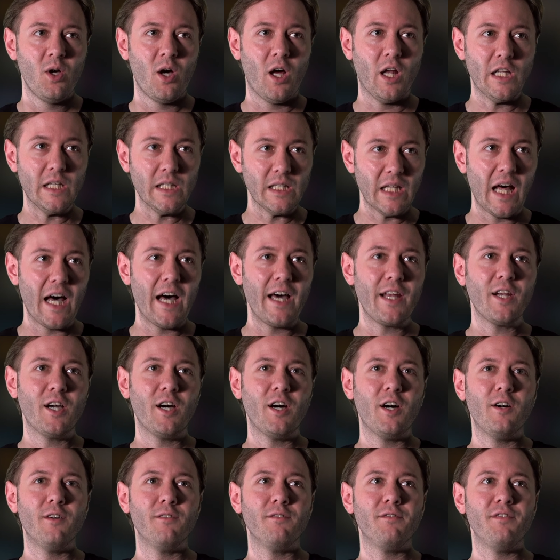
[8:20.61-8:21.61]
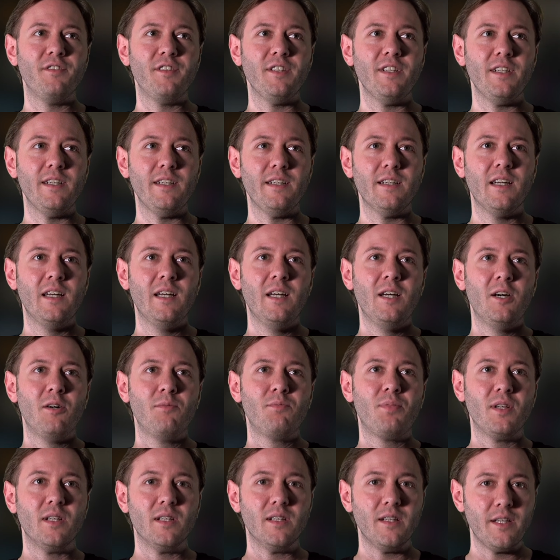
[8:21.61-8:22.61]
a lot of the
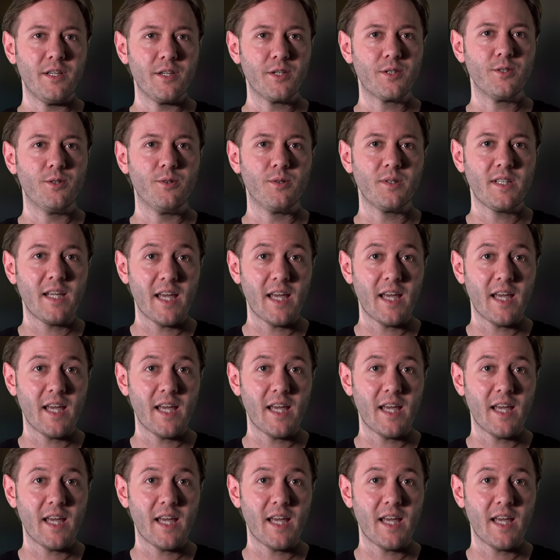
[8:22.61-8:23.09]
political